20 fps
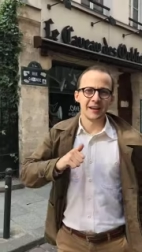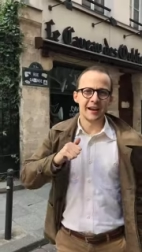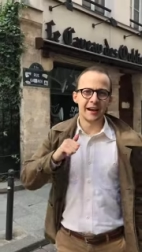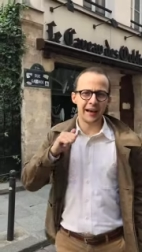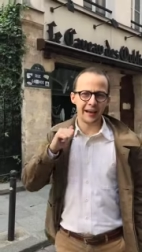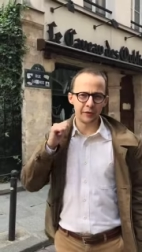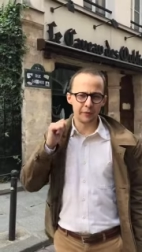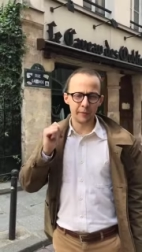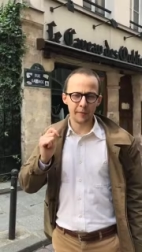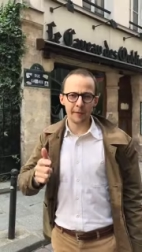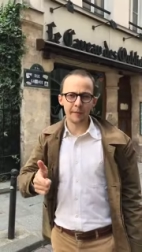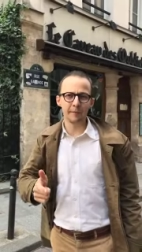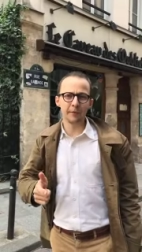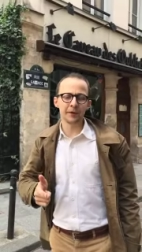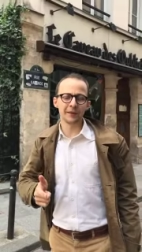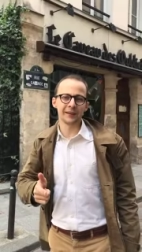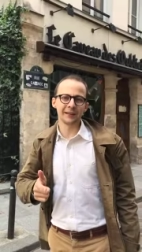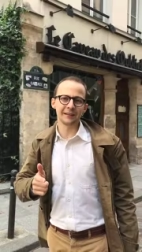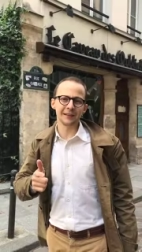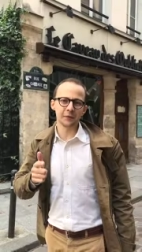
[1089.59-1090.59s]
and remember
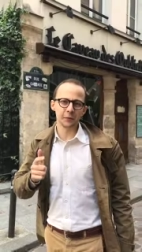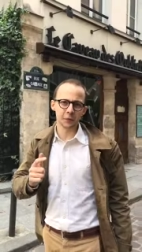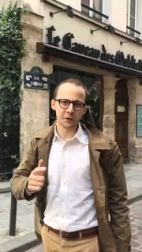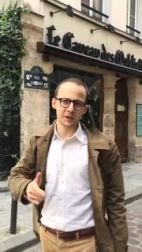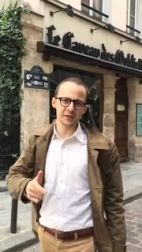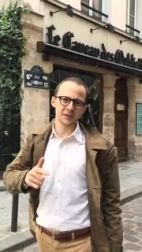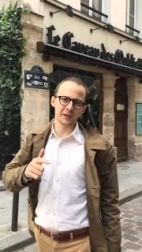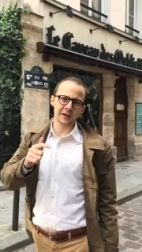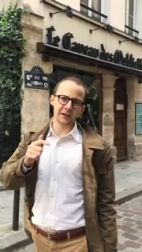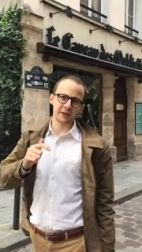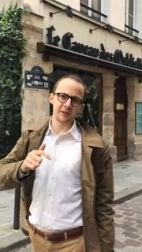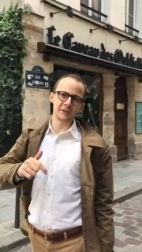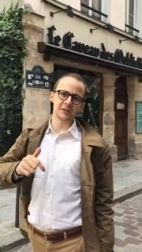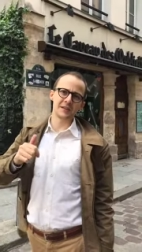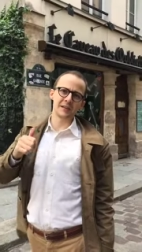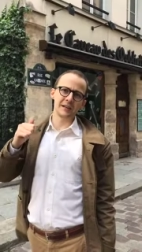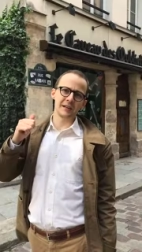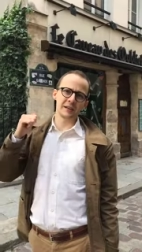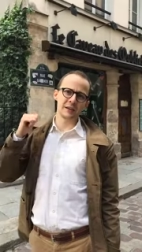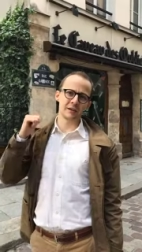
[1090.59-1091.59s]
that there was a
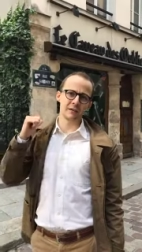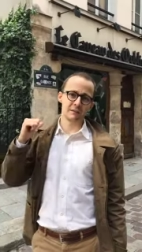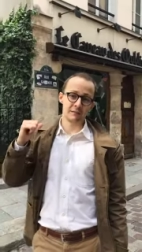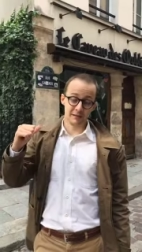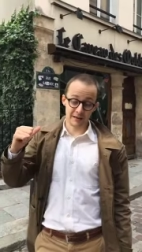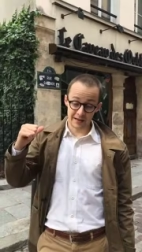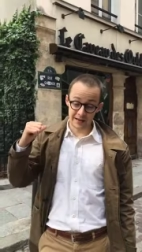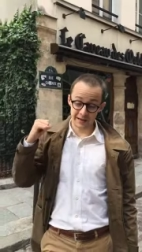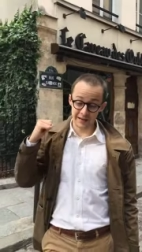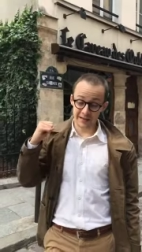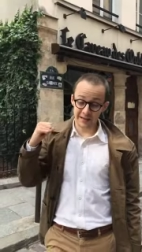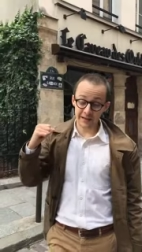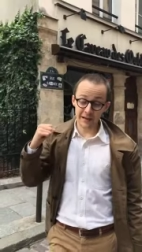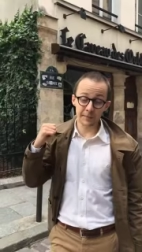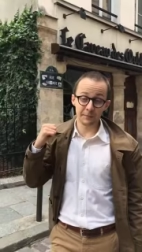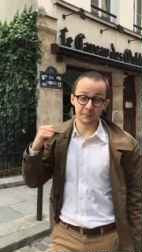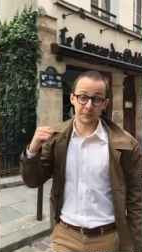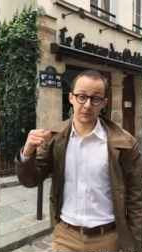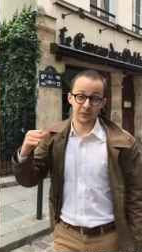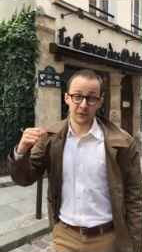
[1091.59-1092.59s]
guillotine like
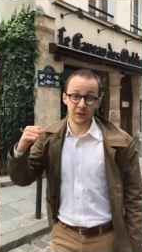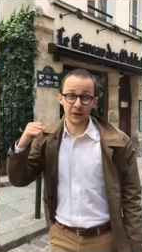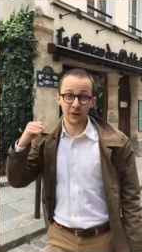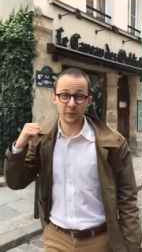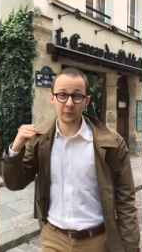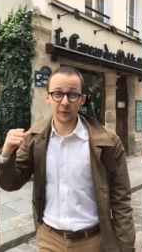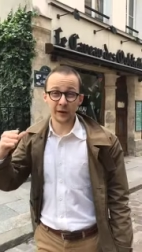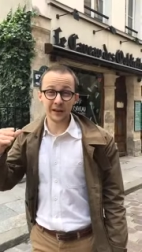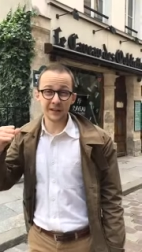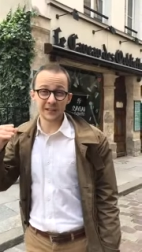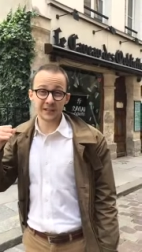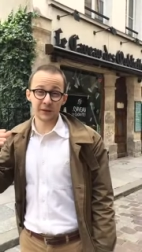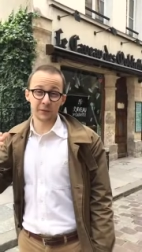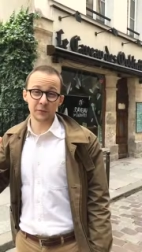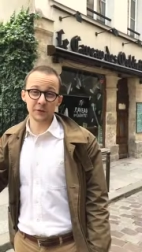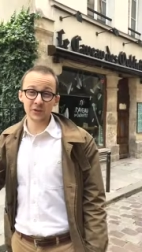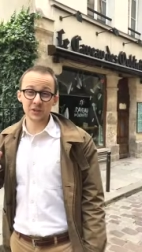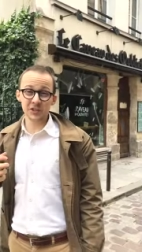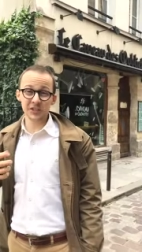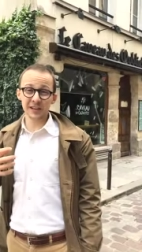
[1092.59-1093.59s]
kept right here,
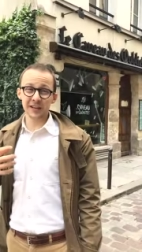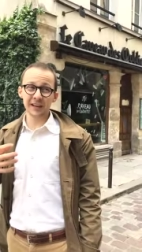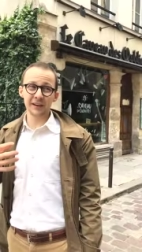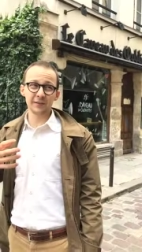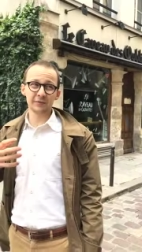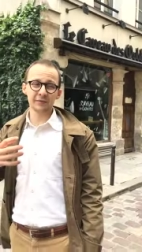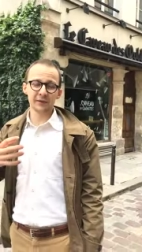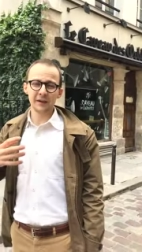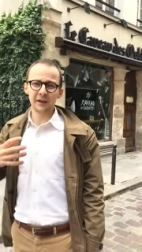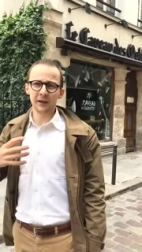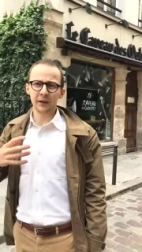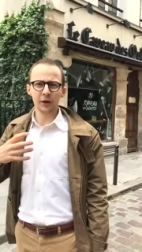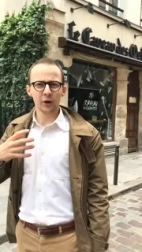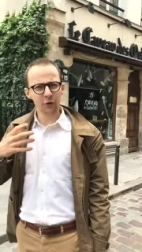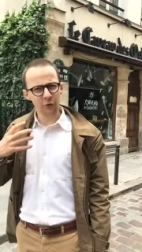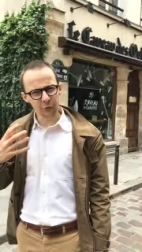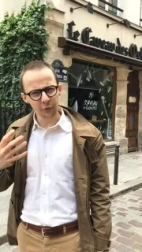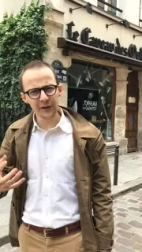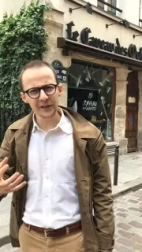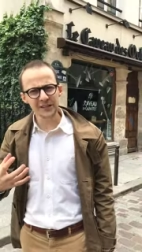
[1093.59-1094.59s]
which is kind of
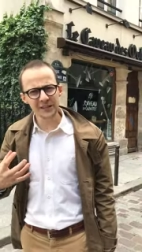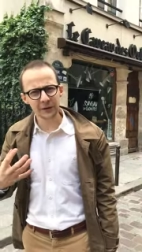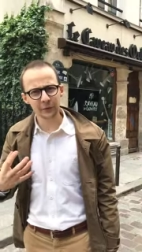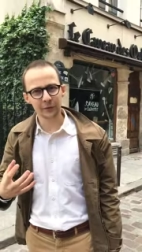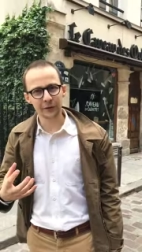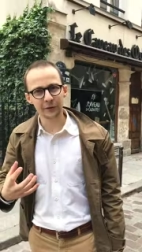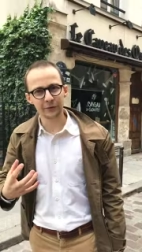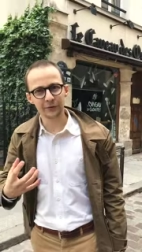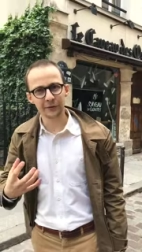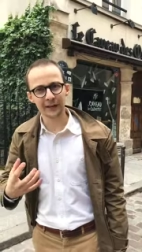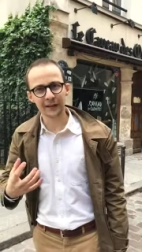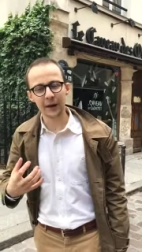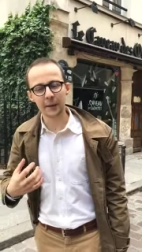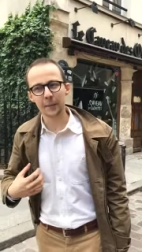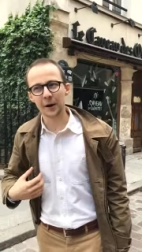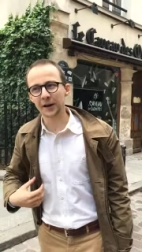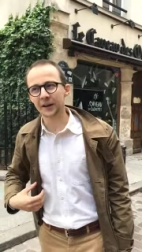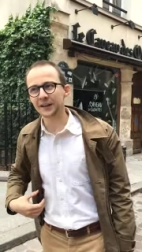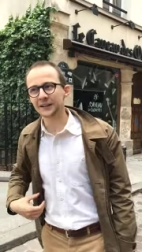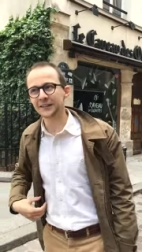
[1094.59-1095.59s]
crazy when you think
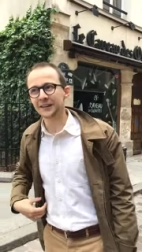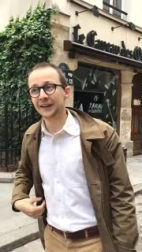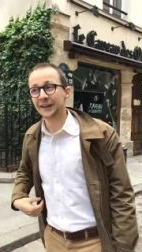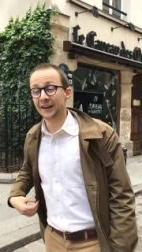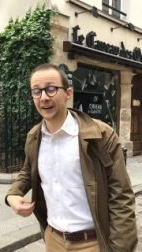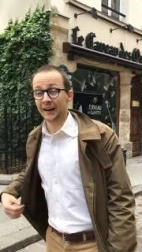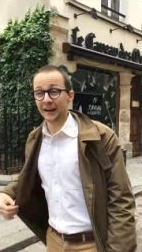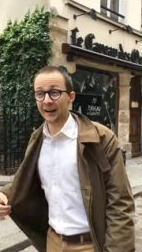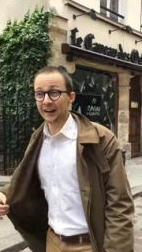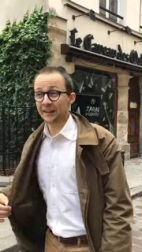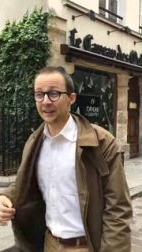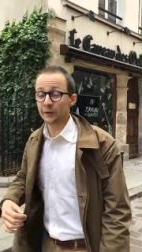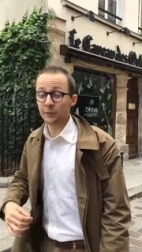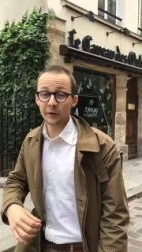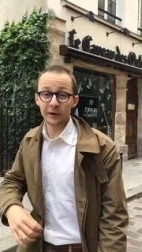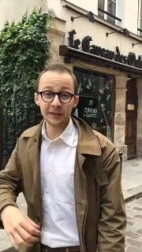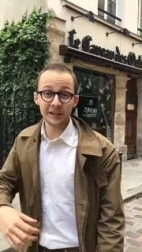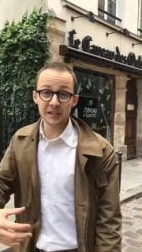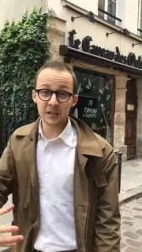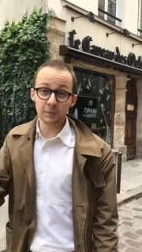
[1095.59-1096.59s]
about it, and they
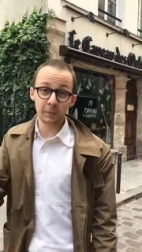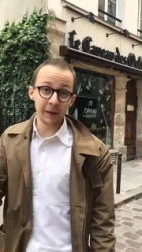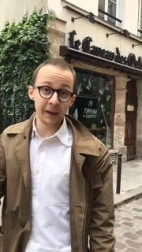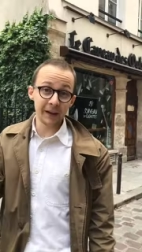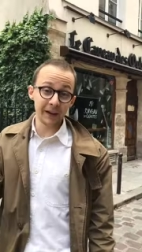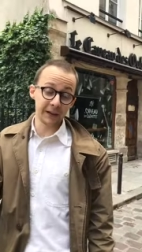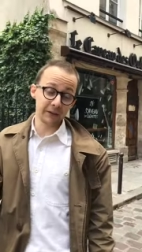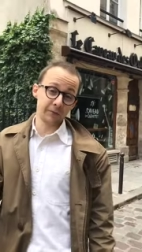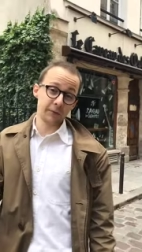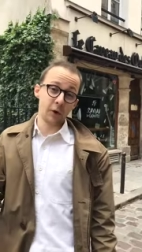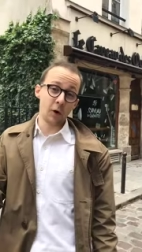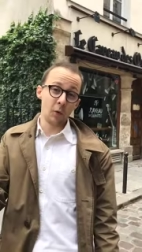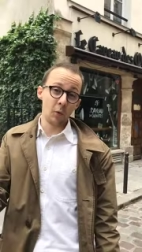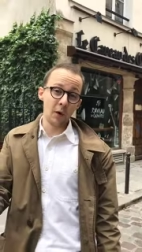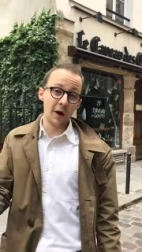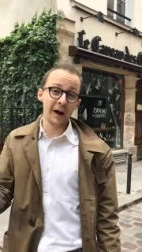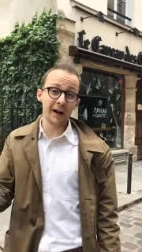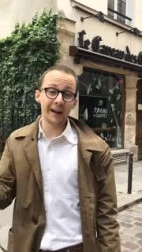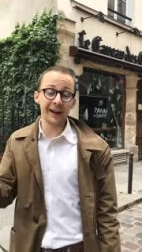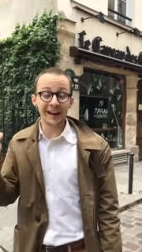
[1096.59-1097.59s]
were displaying it for a
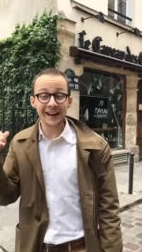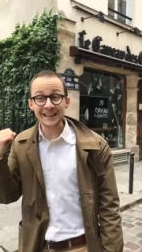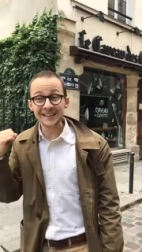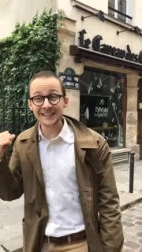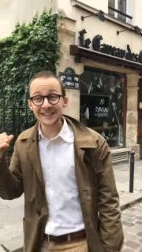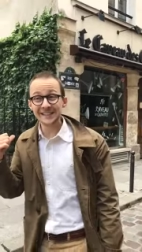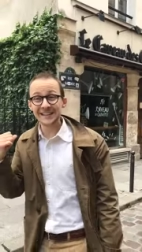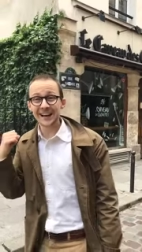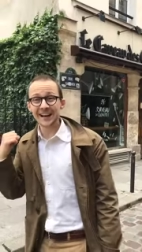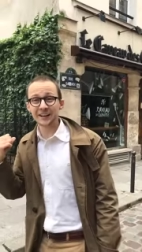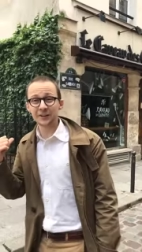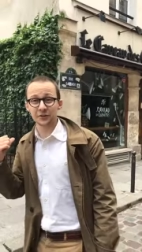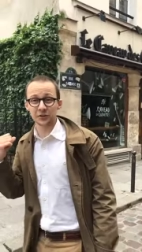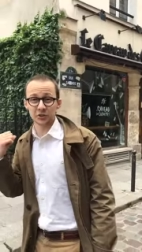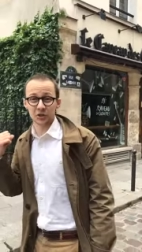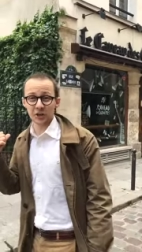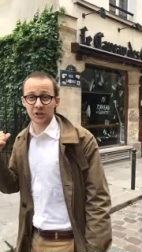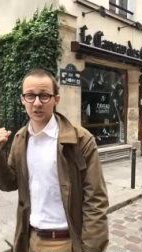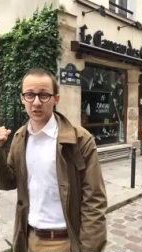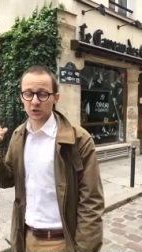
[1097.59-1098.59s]
while inside the
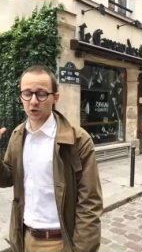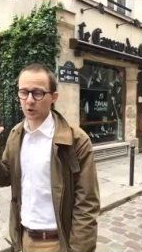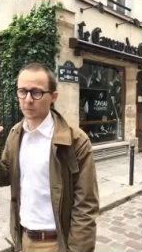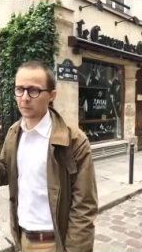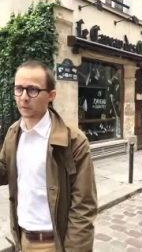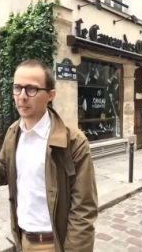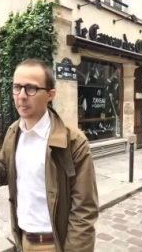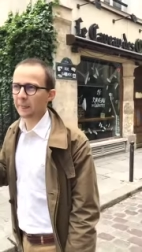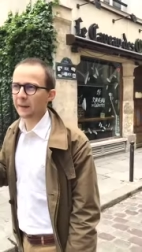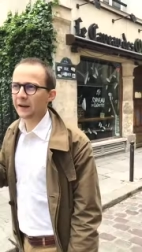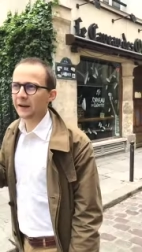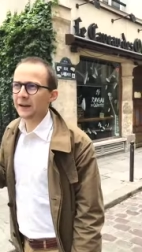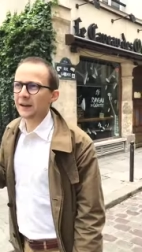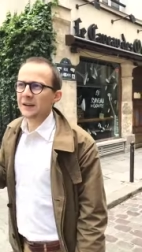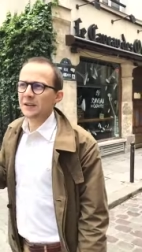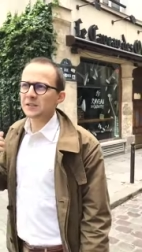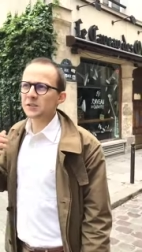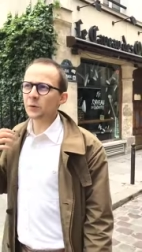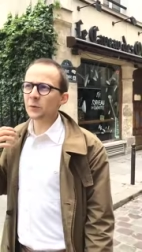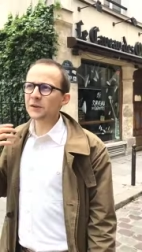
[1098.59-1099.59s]
jazz shop.
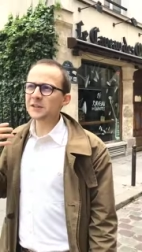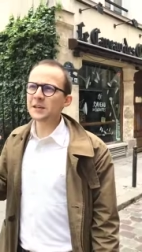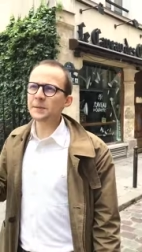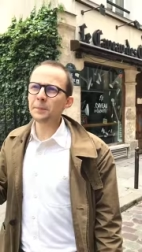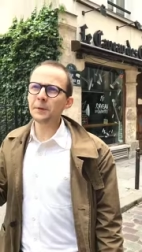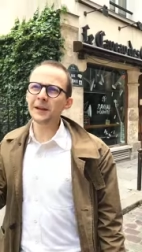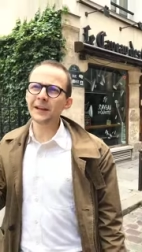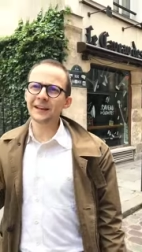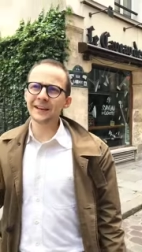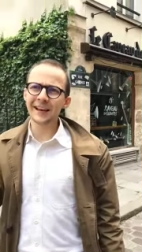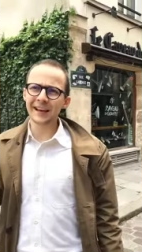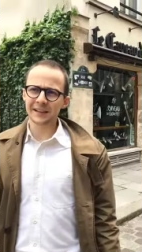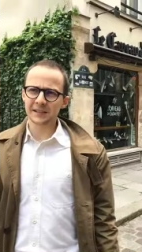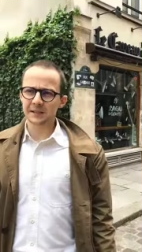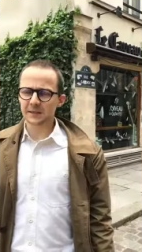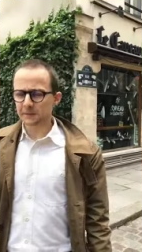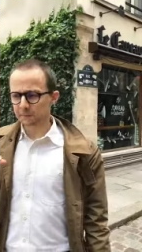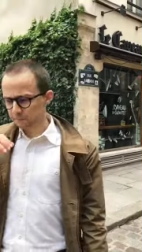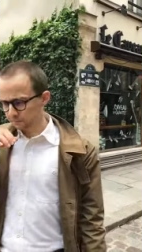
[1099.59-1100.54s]
So what's happening next?